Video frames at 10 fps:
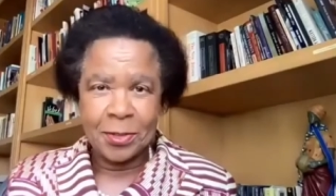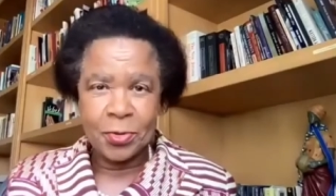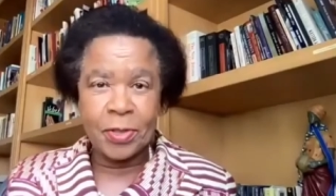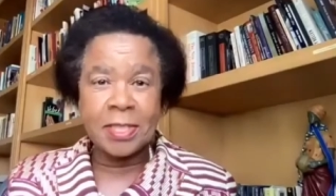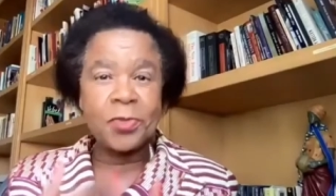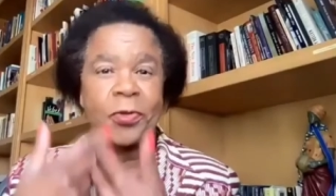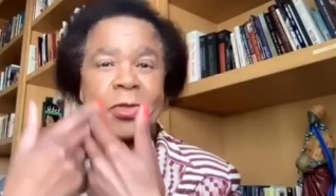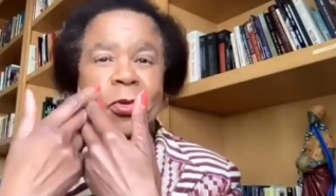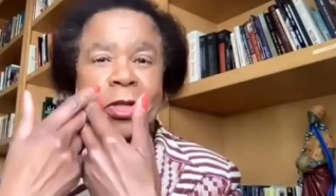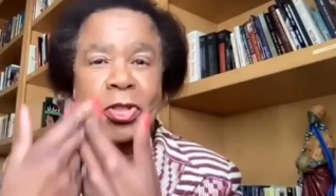So I just want
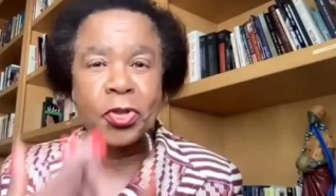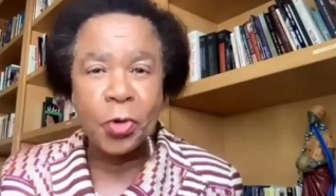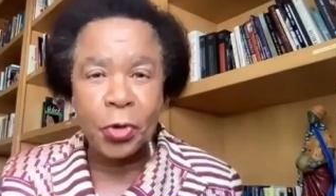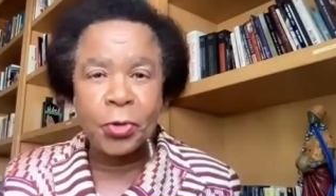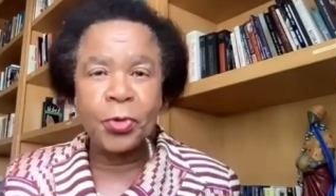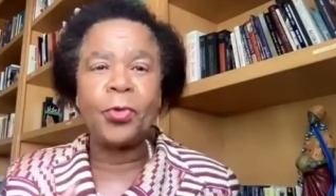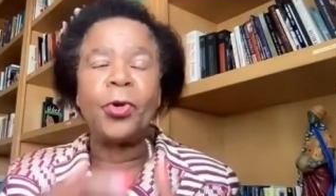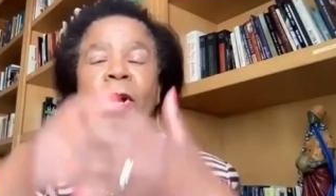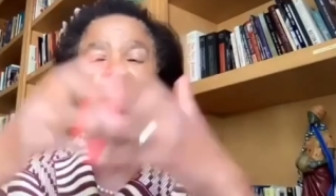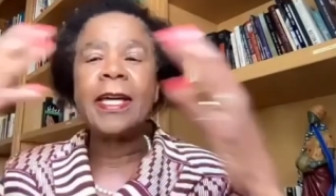to assure you
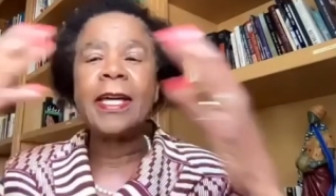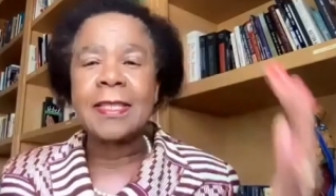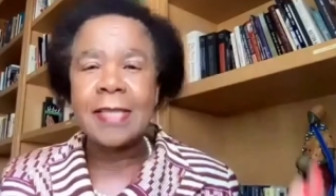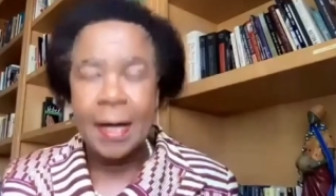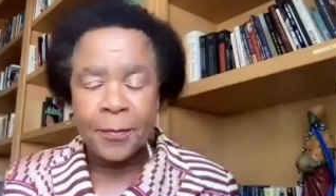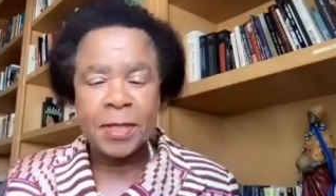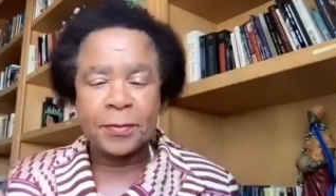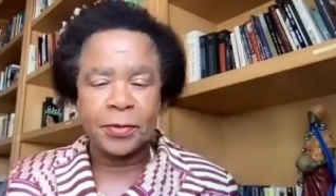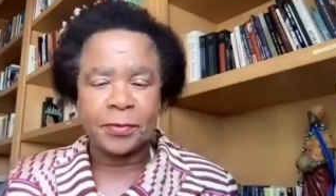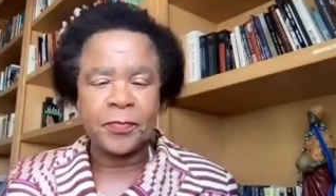as young
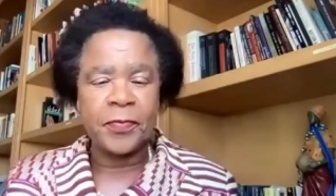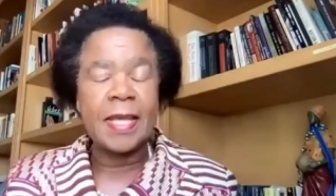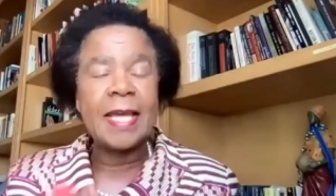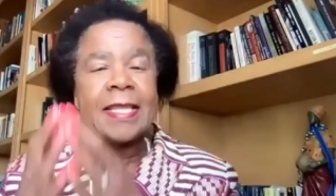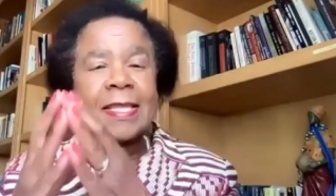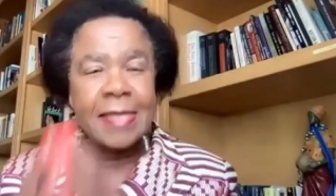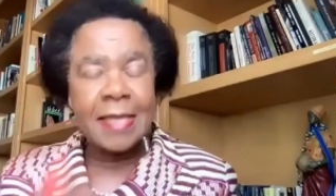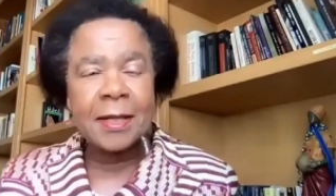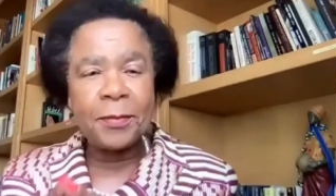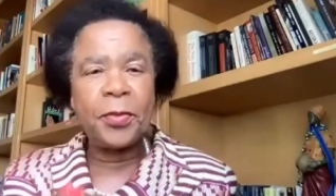people.
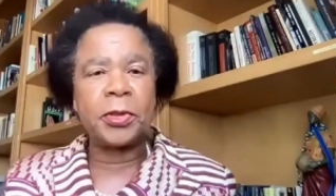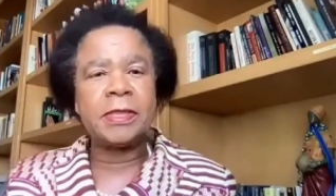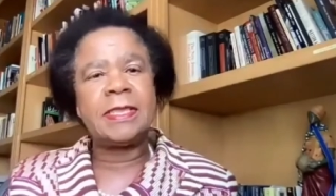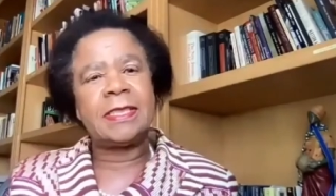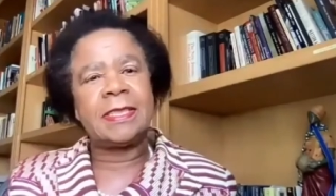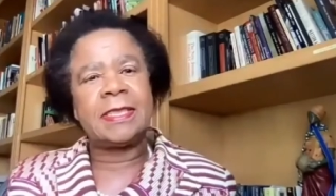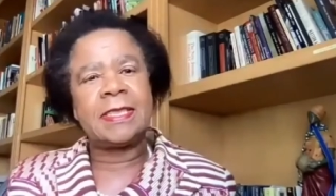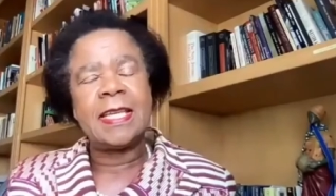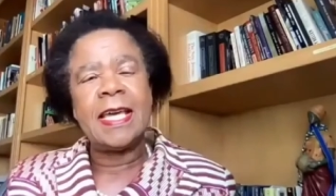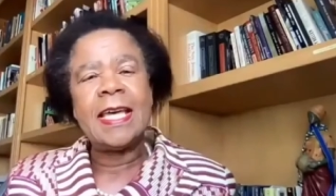second point
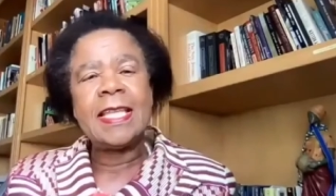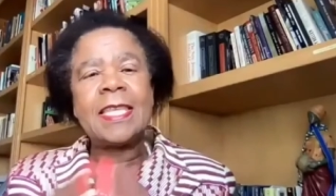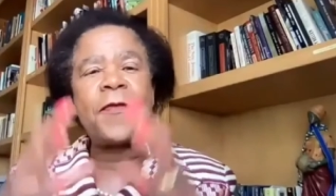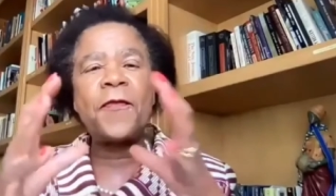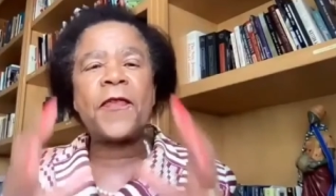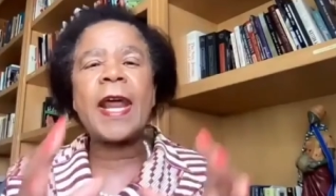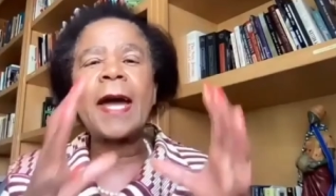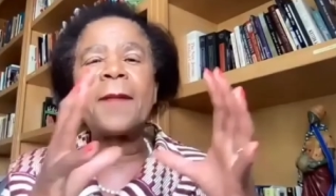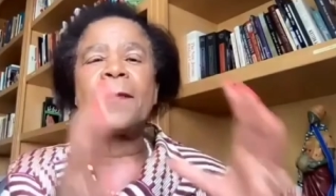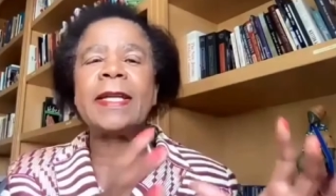is the
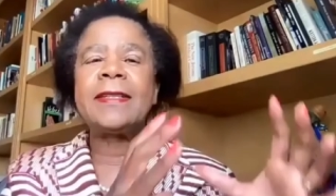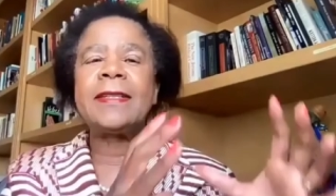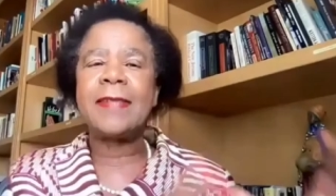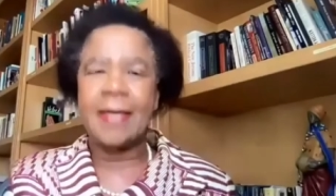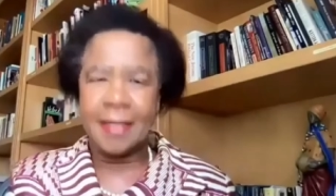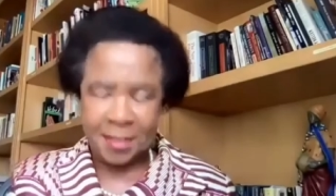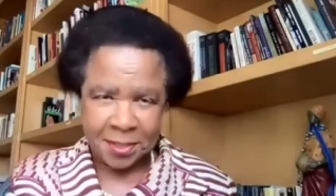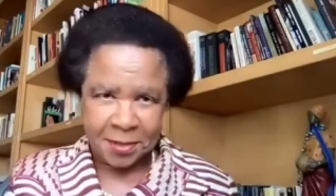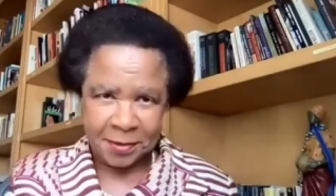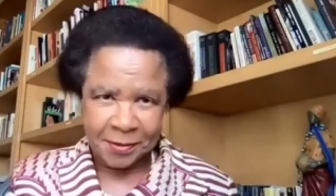
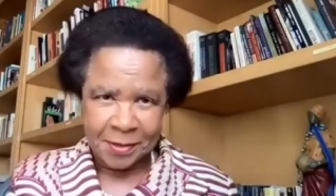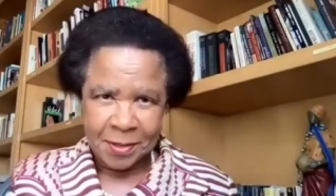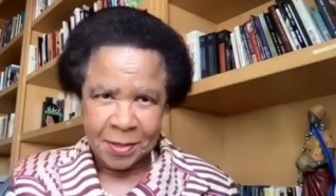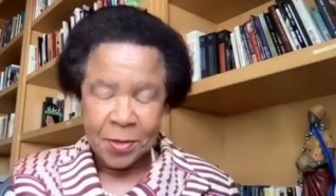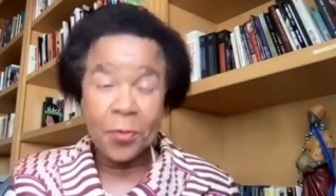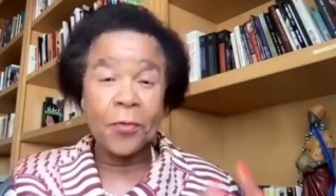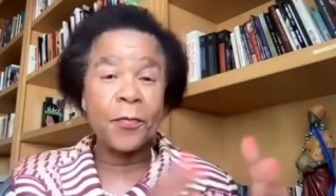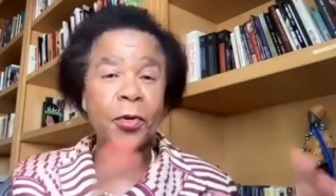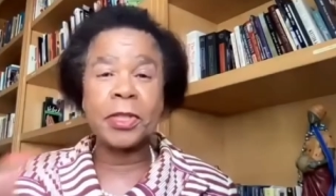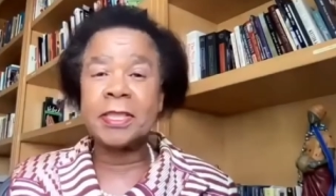fragmentation of
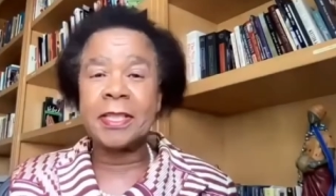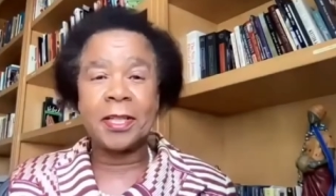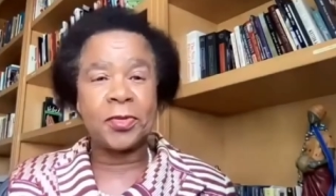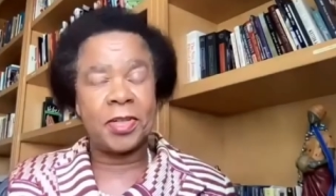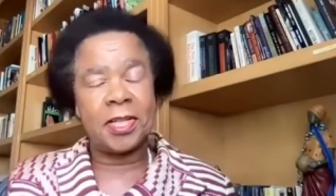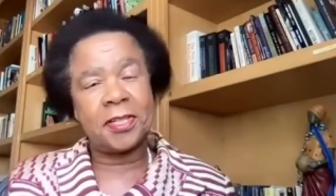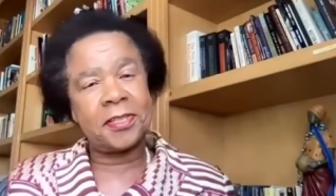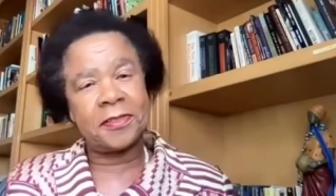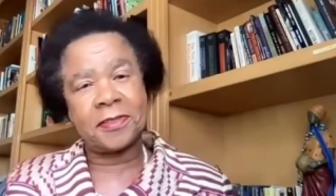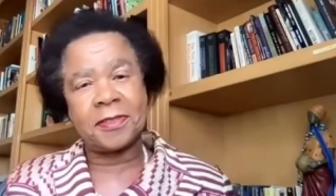modern
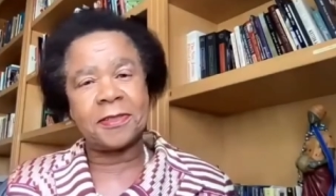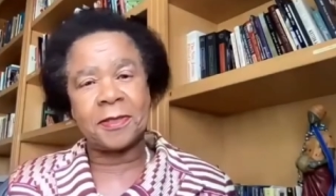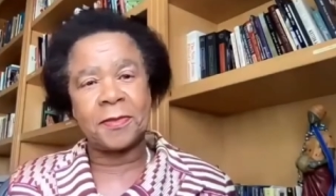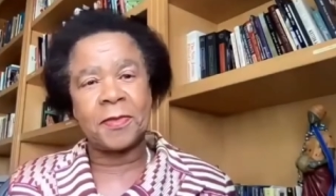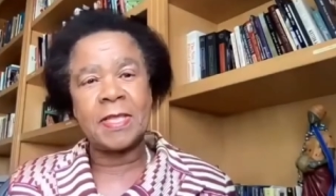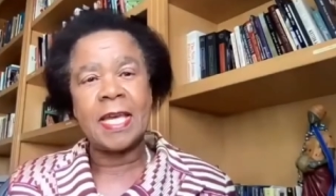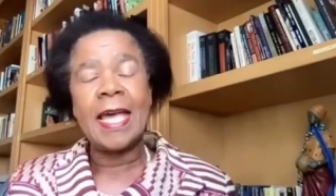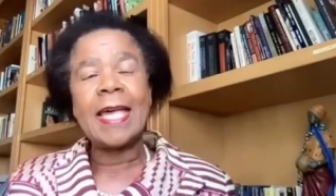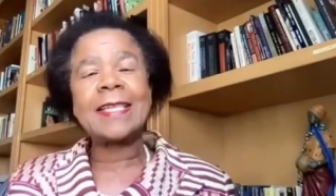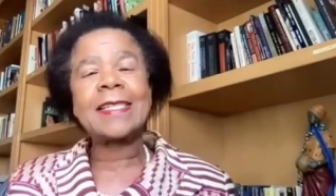education systems
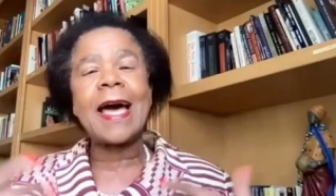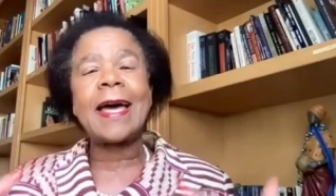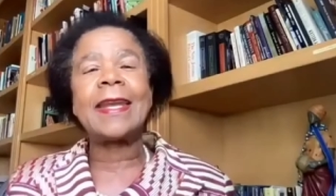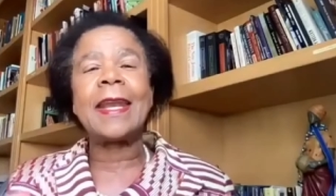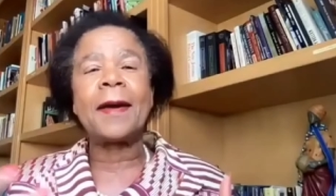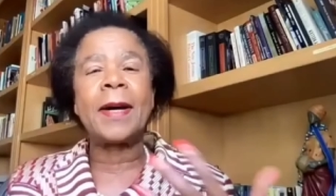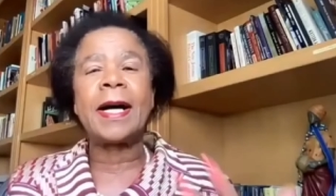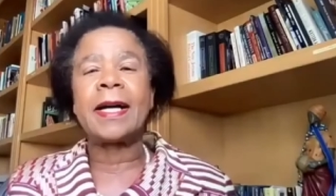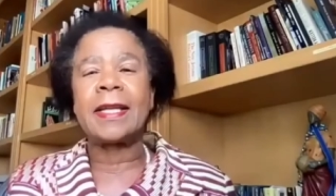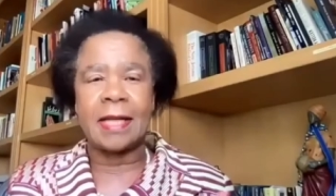has
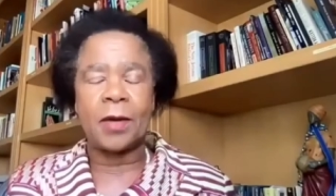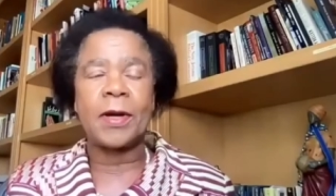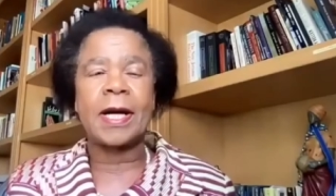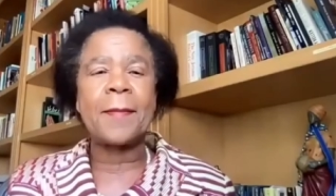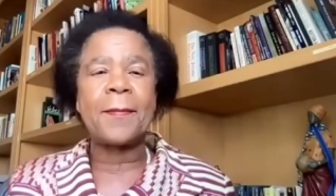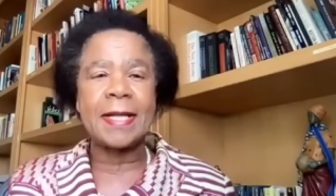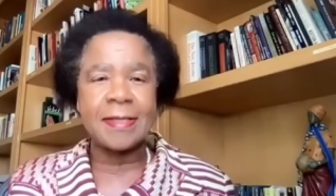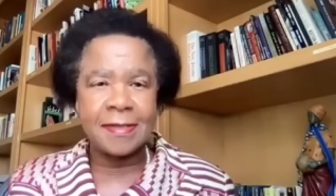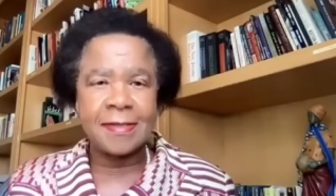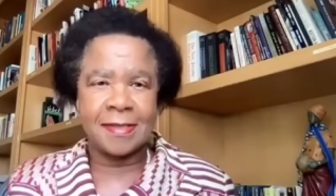undermined our
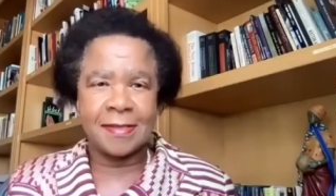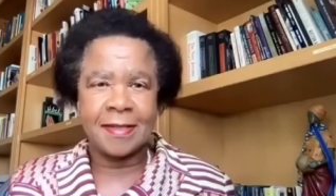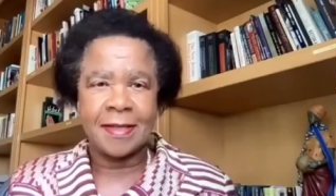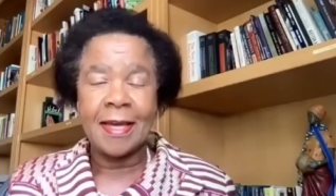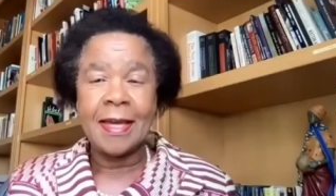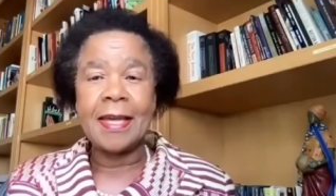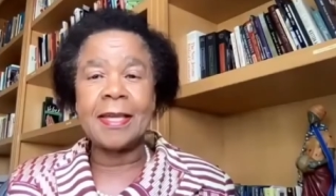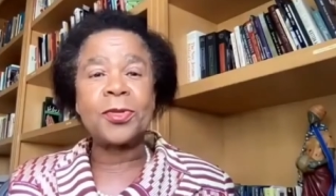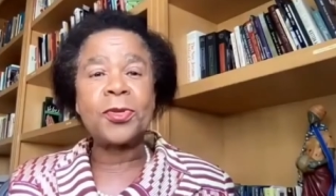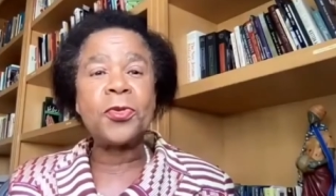capacity
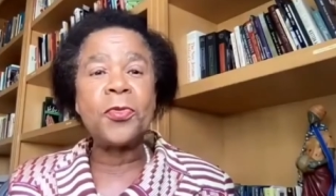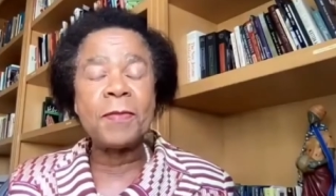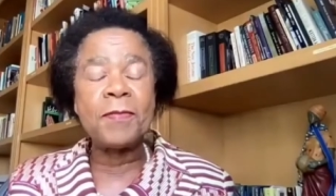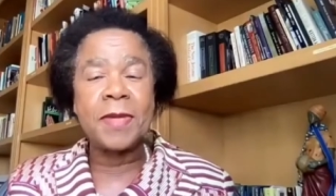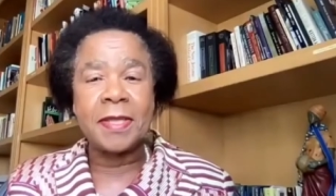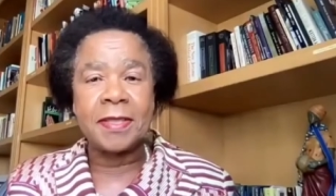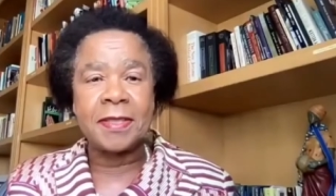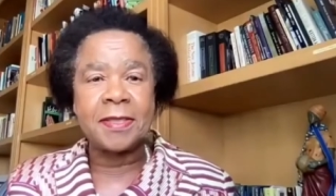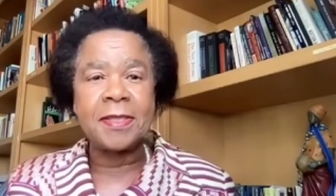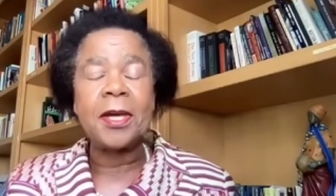as human
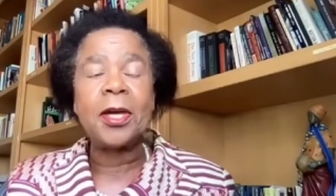beings